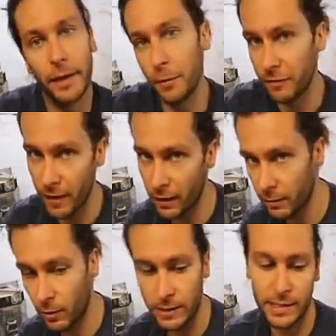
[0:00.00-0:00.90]
and then we fired
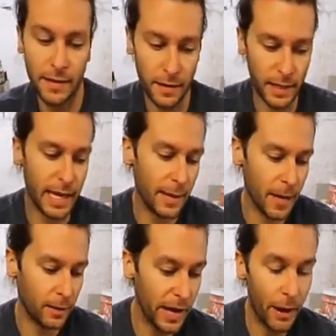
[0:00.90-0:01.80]
them once, and then they came out.